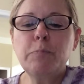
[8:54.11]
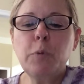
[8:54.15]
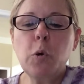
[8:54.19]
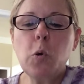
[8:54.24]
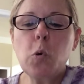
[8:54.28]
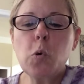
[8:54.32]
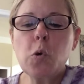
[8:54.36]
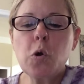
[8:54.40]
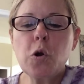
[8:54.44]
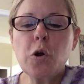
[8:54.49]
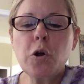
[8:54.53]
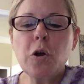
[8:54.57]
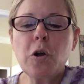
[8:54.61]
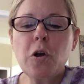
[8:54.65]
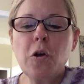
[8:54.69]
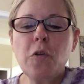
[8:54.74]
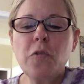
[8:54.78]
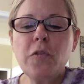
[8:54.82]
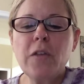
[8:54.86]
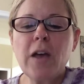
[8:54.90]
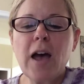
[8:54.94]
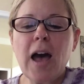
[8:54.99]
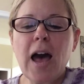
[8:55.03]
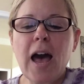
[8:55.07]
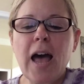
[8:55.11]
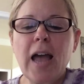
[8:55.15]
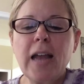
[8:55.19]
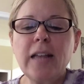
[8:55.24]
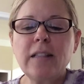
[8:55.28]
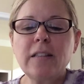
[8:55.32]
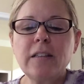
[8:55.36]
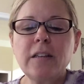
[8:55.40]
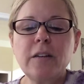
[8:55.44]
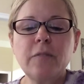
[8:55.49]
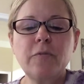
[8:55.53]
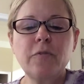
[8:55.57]
born on the
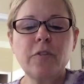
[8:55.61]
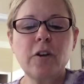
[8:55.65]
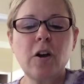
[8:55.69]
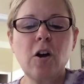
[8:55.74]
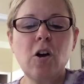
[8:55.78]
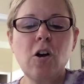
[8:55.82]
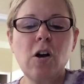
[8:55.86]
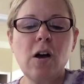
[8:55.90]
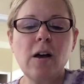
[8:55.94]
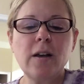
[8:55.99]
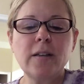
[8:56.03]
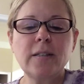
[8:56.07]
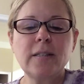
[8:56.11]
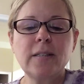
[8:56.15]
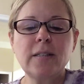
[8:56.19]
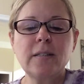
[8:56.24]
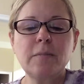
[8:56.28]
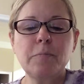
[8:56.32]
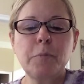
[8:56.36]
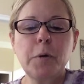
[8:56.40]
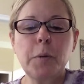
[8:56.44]
island of Kos,